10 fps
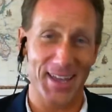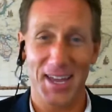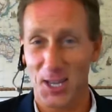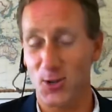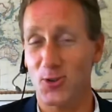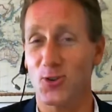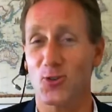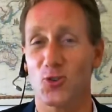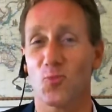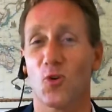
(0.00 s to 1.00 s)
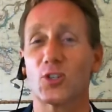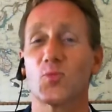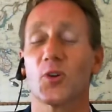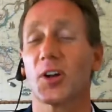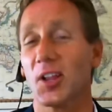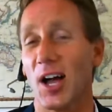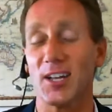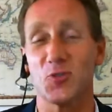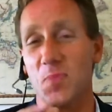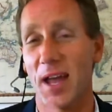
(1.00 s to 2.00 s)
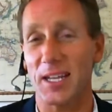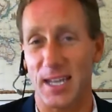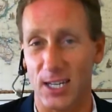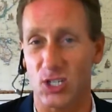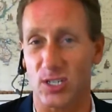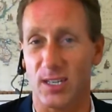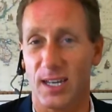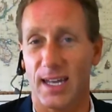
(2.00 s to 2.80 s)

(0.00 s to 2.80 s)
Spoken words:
you're much more inclined to pay attention.